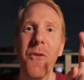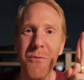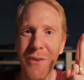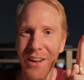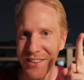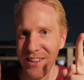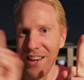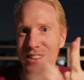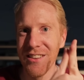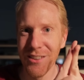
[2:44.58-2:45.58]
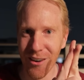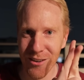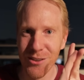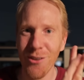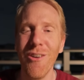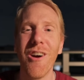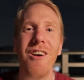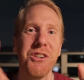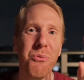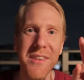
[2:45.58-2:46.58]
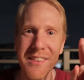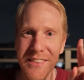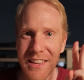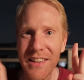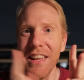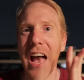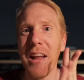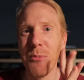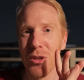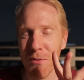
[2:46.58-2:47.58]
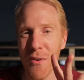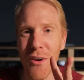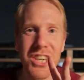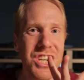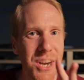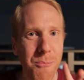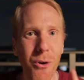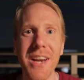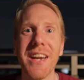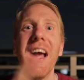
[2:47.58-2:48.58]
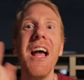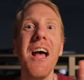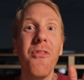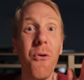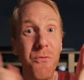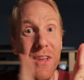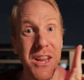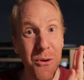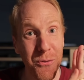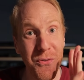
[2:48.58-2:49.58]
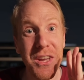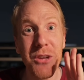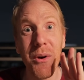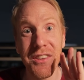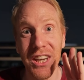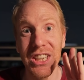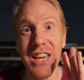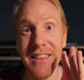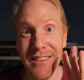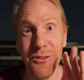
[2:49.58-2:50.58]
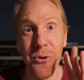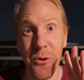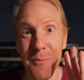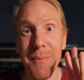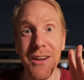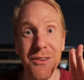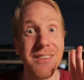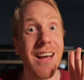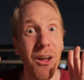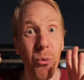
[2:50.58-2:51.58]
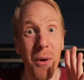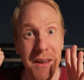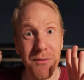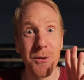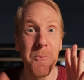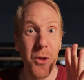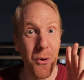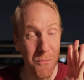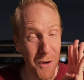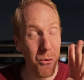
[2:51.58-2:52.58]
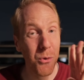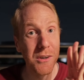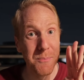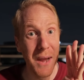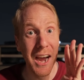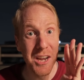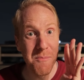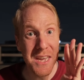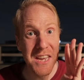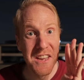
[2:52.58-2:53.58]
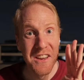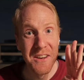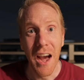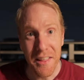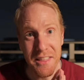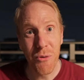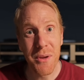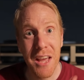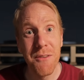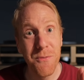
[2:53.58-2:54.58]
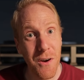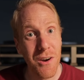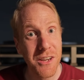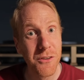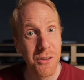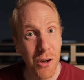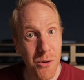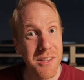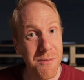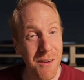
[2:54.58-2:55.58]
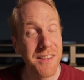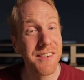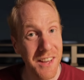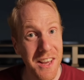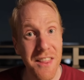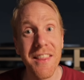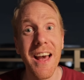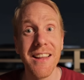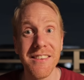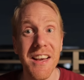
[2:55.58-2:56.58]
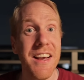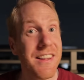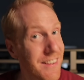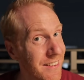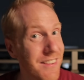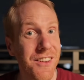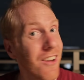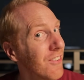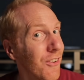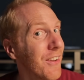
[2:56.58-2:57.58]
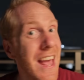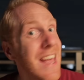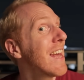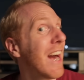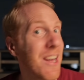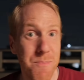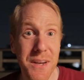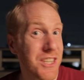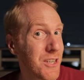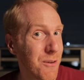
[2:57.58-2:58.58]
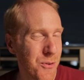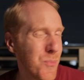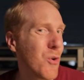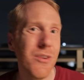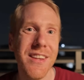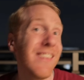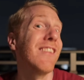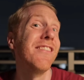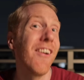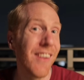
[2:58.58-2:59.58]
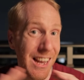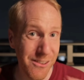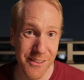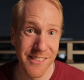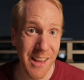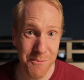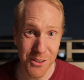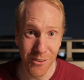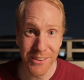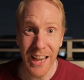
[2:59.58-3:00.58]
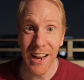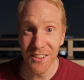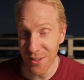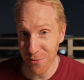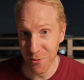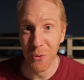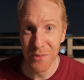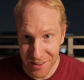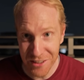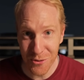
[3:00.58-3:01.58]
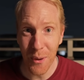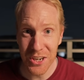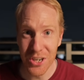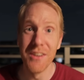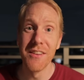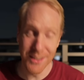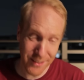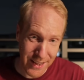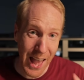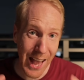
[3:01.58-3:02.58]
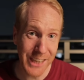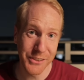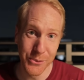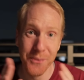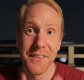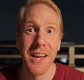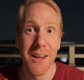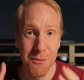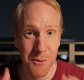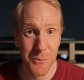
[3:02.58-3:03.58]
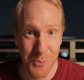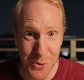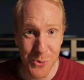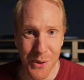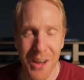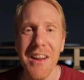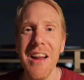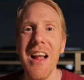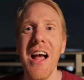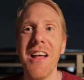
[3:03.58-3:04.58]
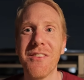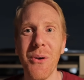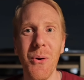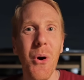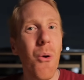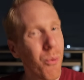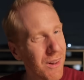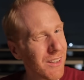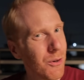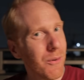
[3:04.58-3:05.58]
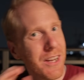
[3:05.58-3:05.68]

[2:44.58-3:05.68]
the file sizes are so large, we see the atmospheric shimmering. The video feed was actually disturbed by the sound waves from the fireworks behind me. I think we can fairly conclusively say that this is not an AI picture of the moon. This is not like the Samsung Galaxy phone situation. This is the actual data from the moon. So we'll go